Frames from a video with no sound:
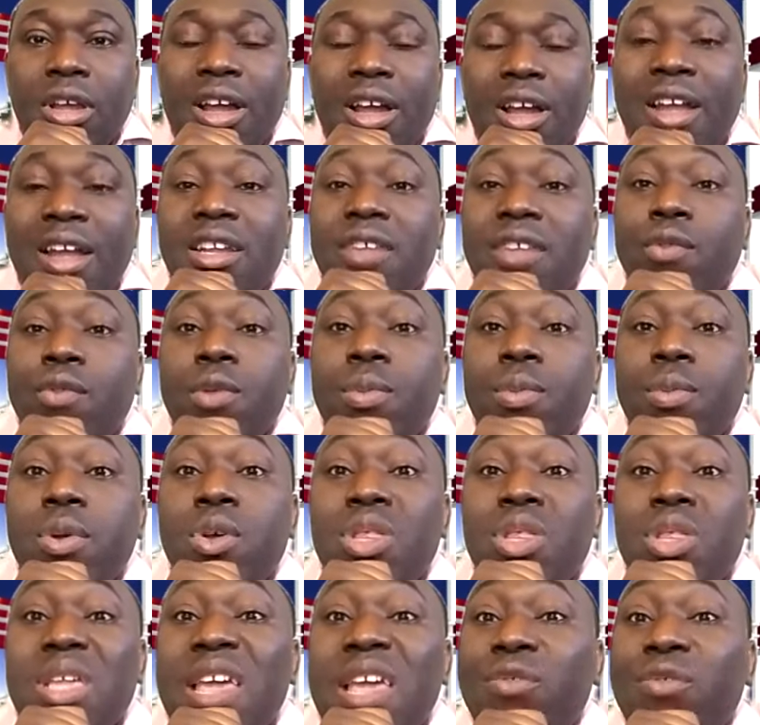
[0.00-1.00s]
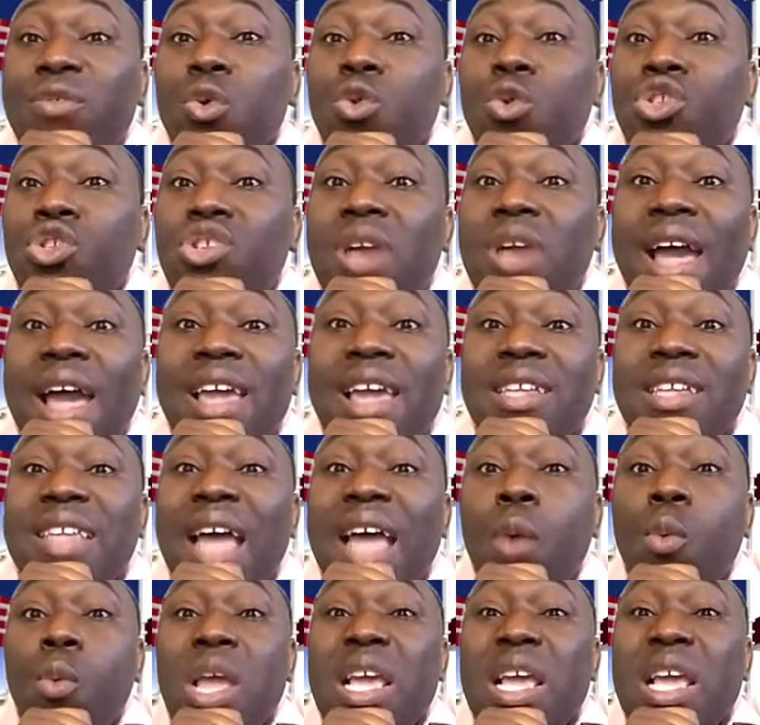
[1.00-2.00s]
And the evil spirit will say, if you try it,
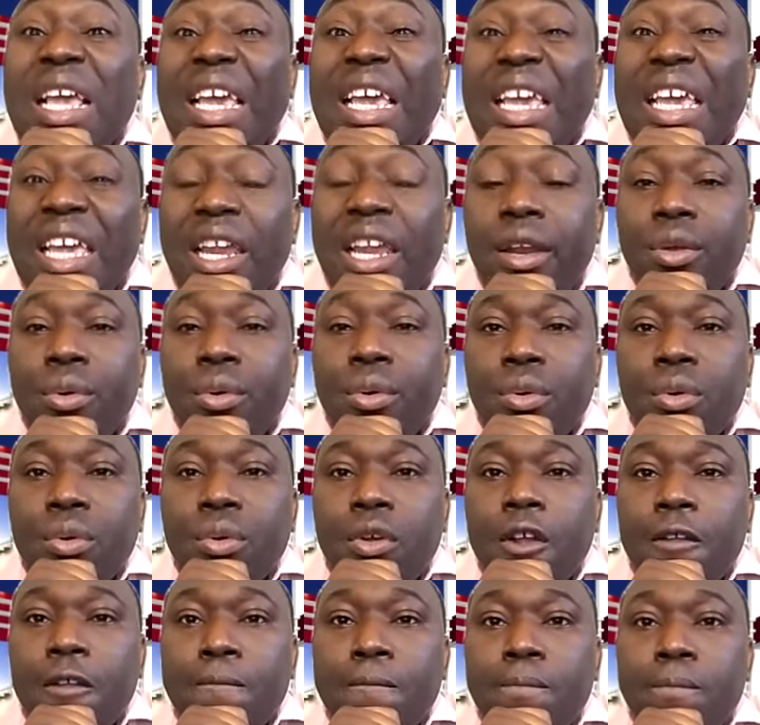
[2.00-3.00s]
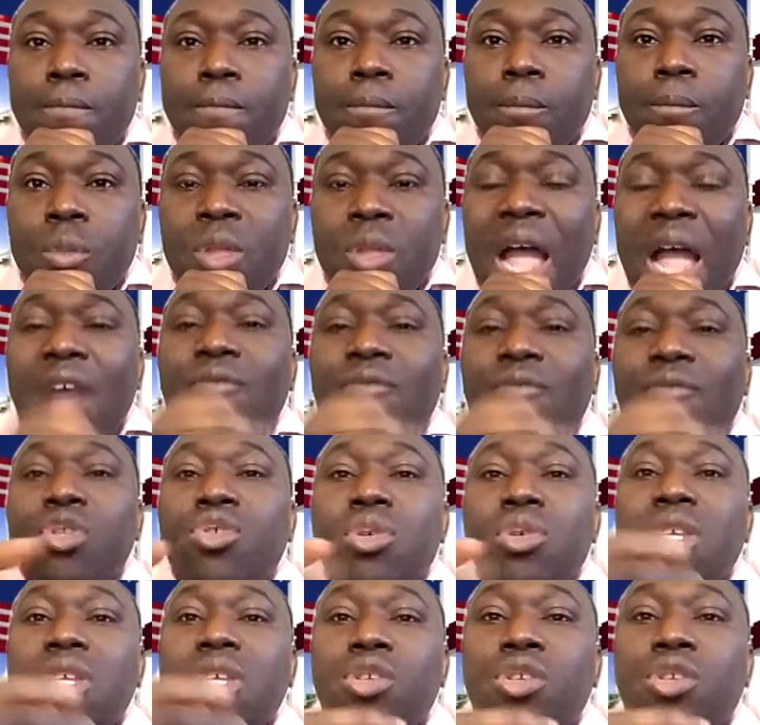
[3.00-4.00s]
I will kill you. Haven't
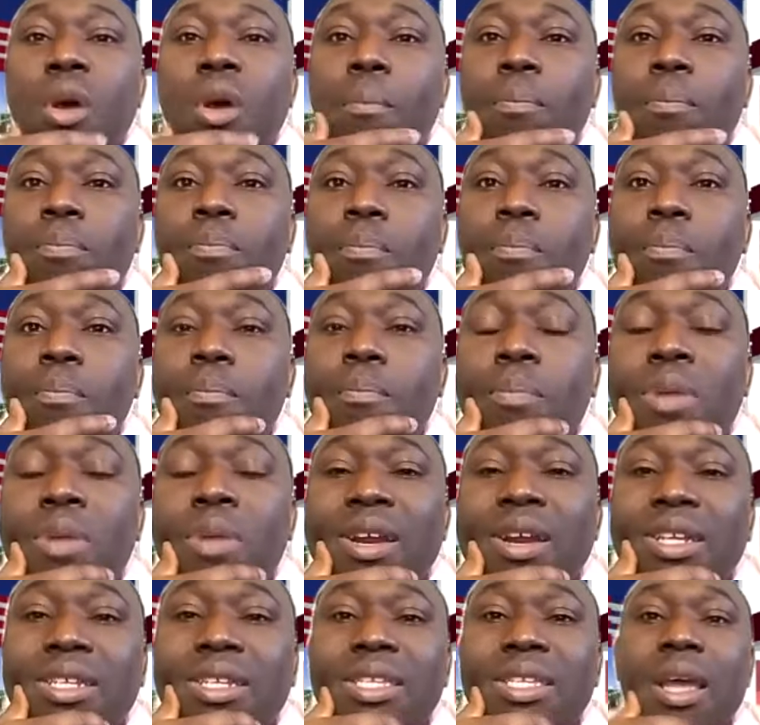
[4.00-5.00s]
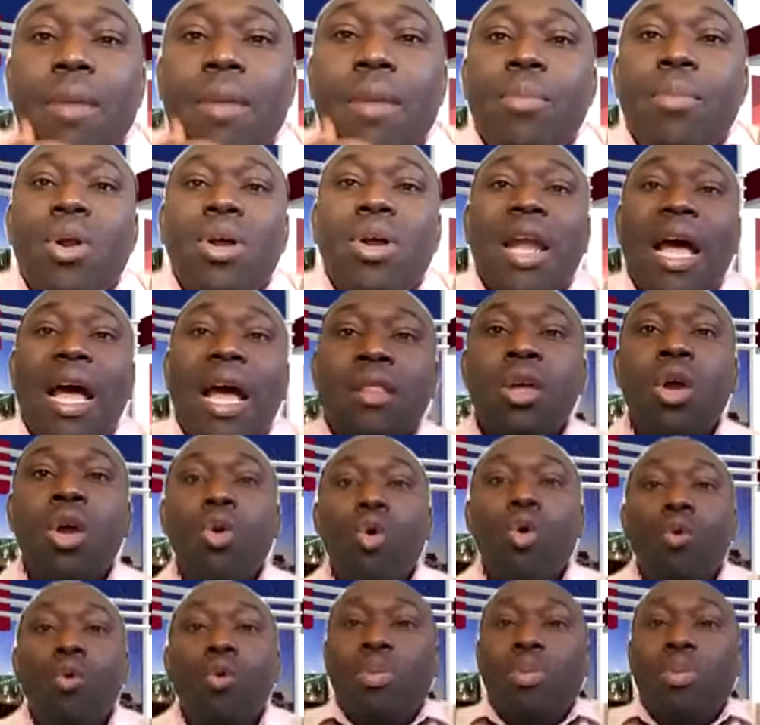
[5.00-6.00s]
you seen some Christian brothers
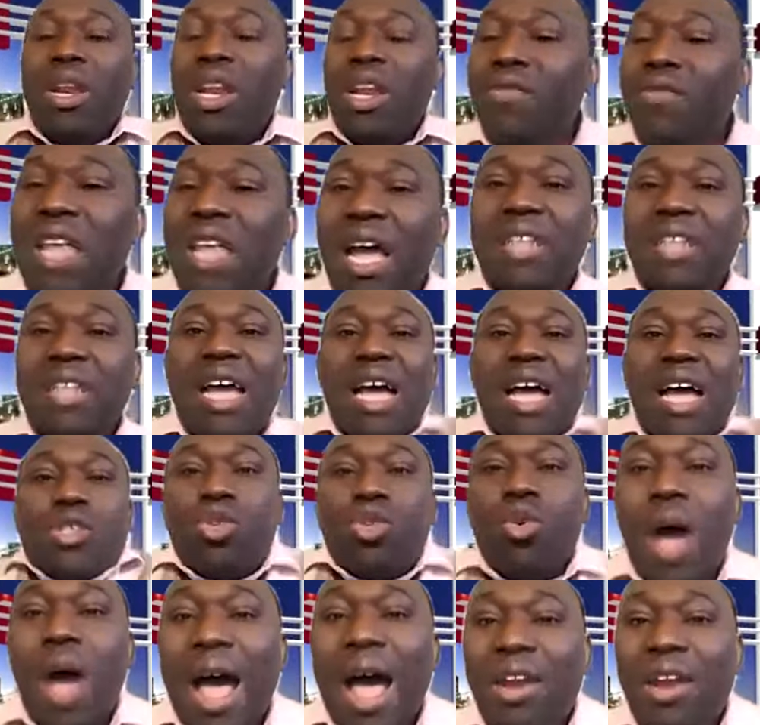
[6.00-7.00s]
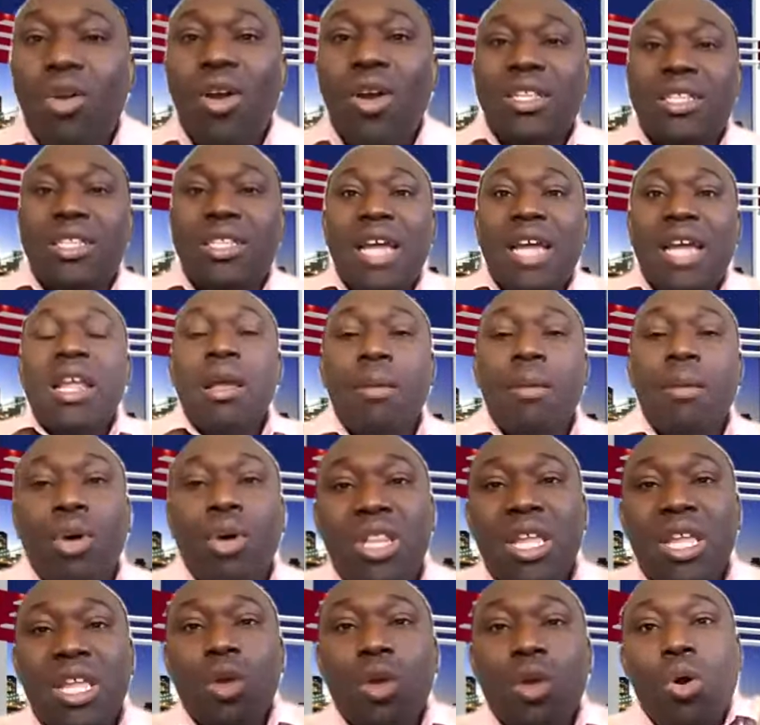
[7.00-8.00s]
who believe that they are so anointed,
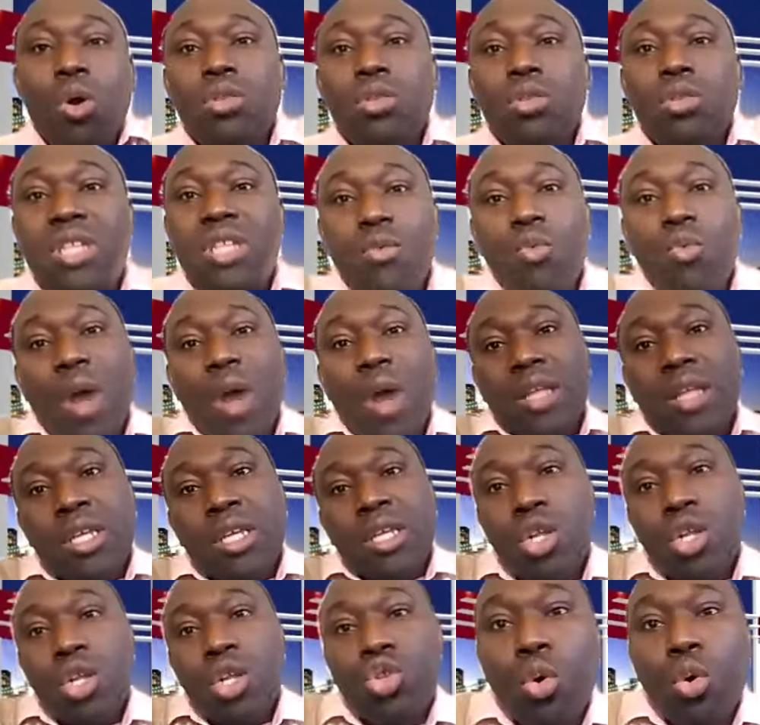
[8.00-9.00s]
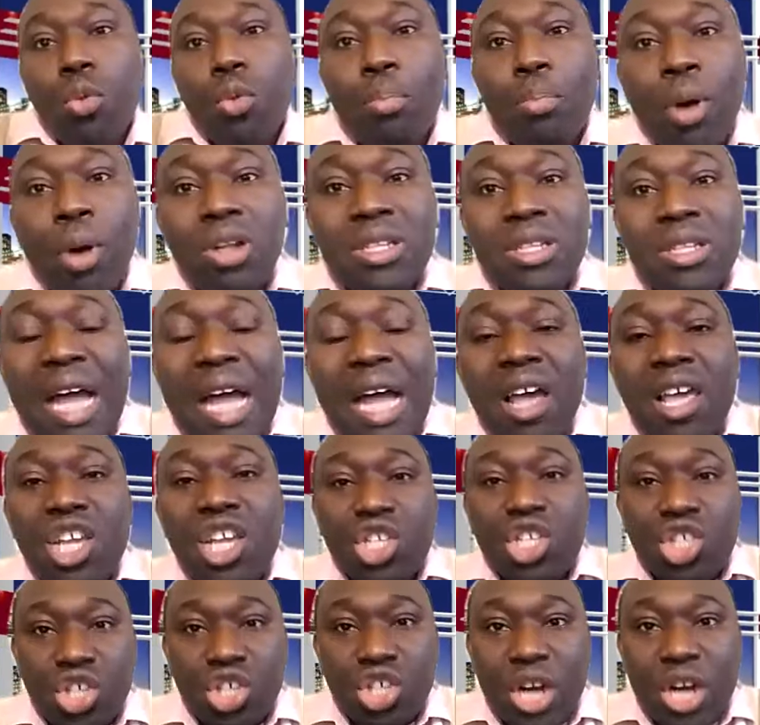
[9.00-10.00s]
but they went to burn down a
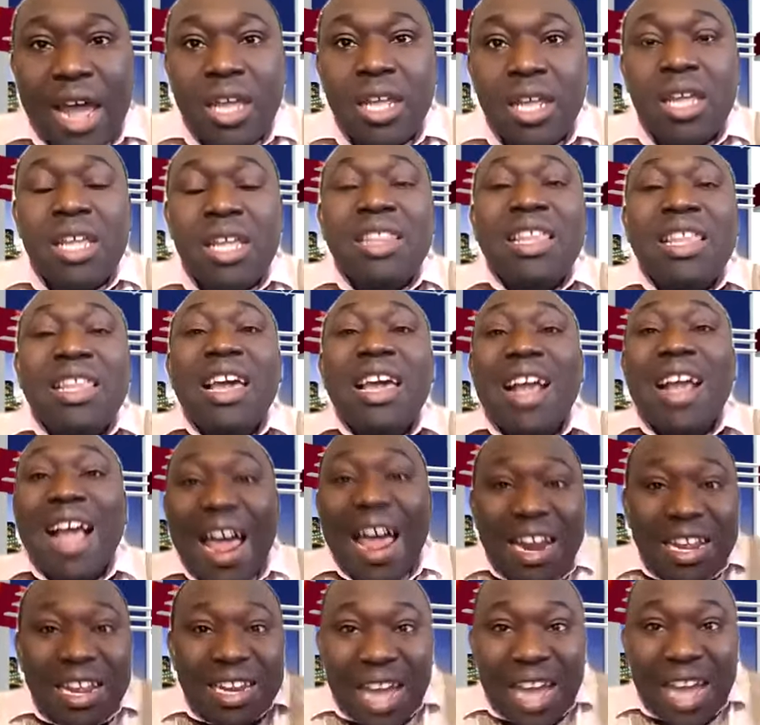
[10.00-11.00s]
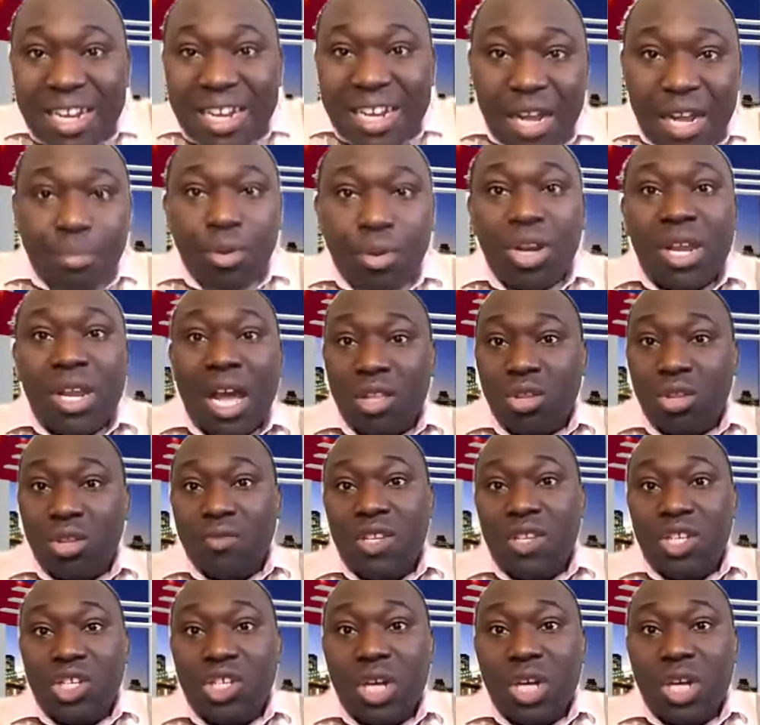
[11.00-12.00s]
shrine? They carried their dead body out
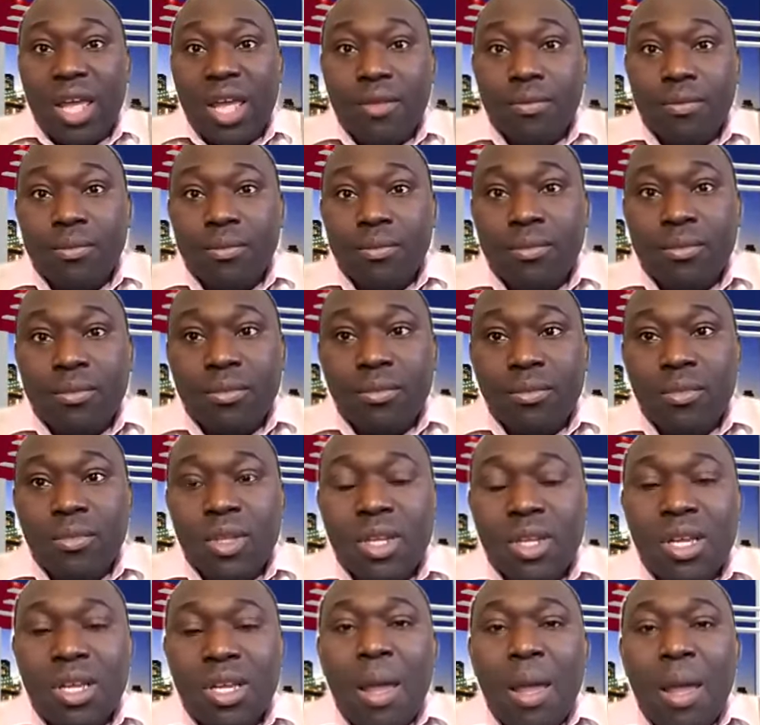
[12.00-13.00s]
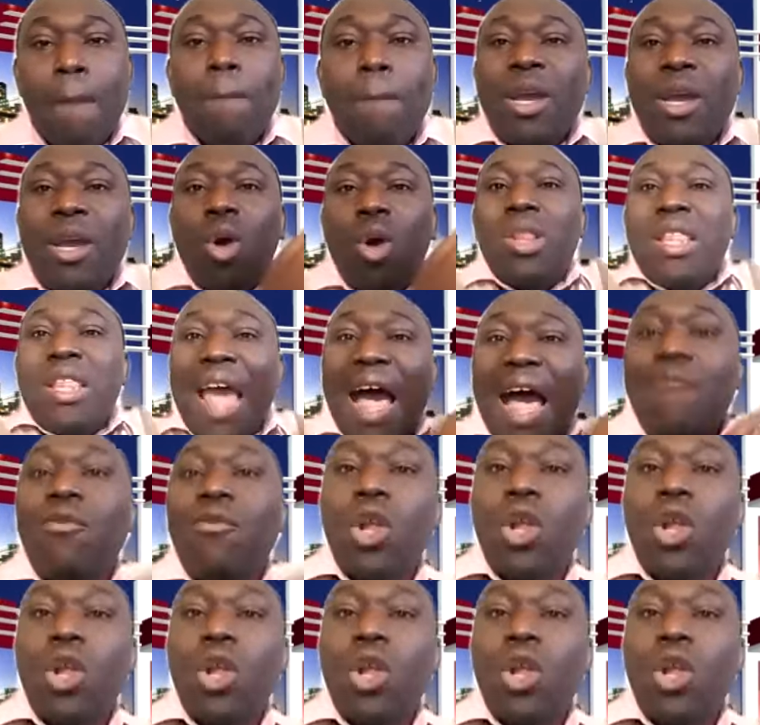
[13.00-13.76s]
of the shrine. Because they have